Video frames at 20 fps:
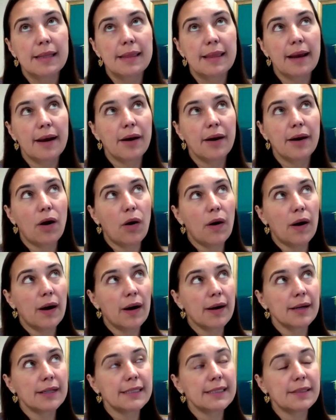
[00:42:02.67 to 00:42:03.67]
There
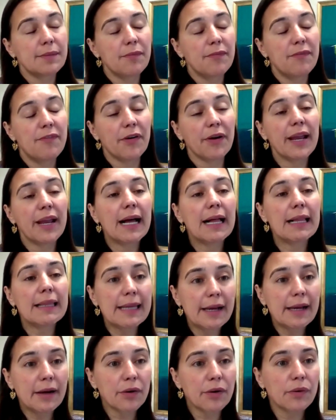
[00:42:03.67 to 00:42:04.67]
are some very
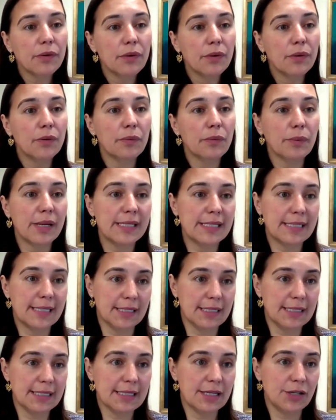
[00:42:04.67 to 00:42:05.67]
clear
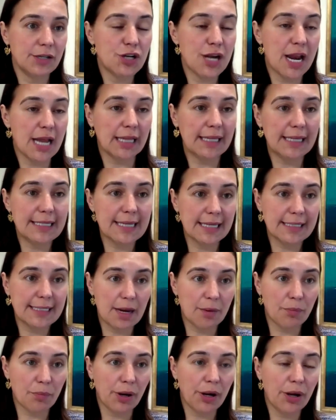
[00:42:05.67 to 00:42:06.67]
reasons to genetically test
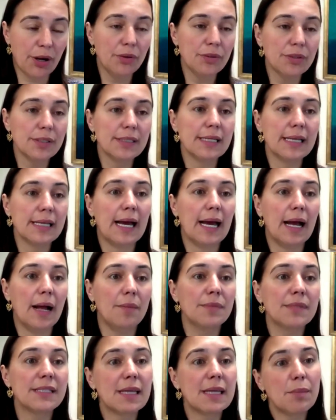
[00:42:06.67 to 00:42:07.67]
embryos.
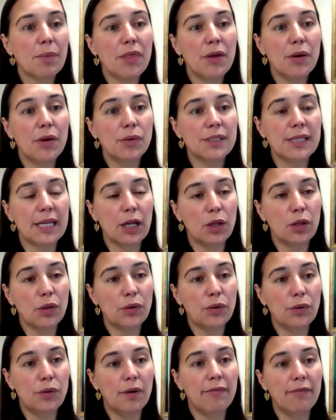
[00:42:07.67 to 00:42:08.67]
Some of those
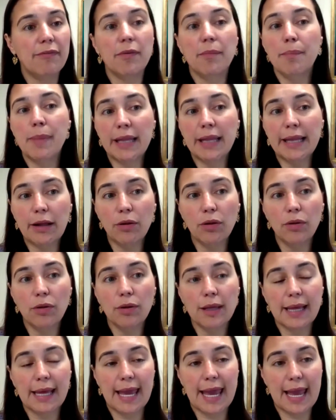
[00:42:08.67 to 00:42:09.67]
include
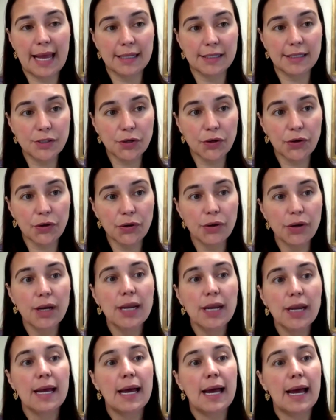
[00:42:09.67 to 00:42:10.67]
familial cancer
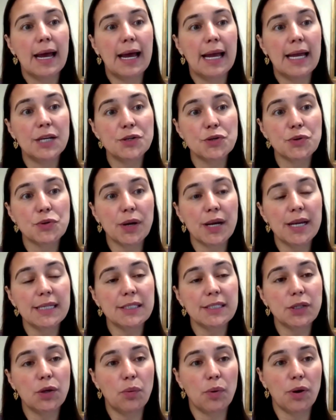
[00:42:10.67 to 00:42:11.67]
history,
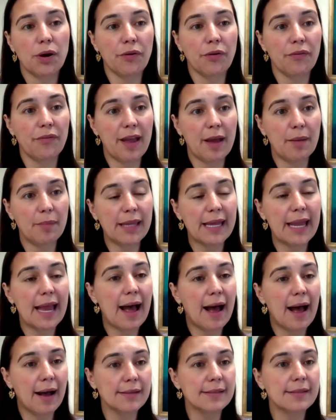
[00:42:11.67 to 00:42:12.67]
so where your family
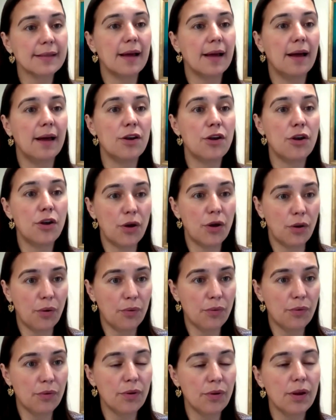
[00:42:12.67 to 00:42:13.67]
has a
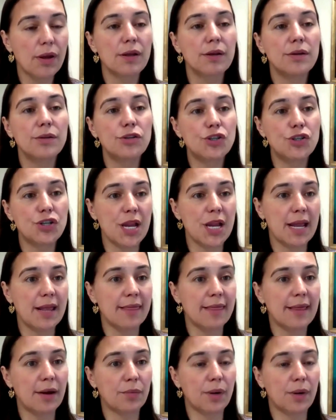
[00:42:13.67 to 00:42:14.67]
known
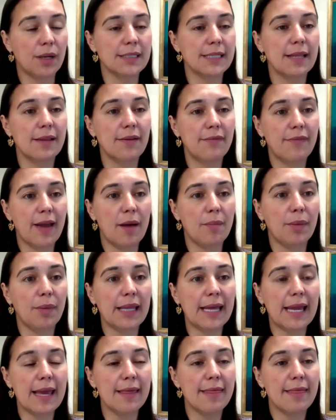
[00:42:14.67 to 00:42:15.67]
gene that runs in the
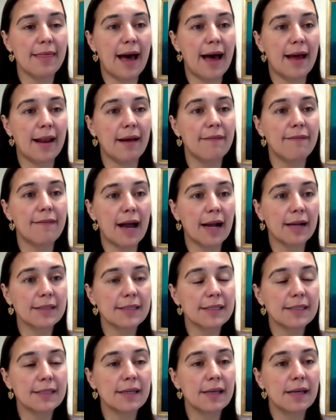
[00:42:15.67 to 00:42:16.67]
family that
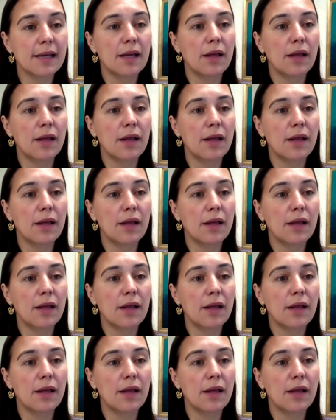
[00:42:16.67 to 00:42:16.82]
affects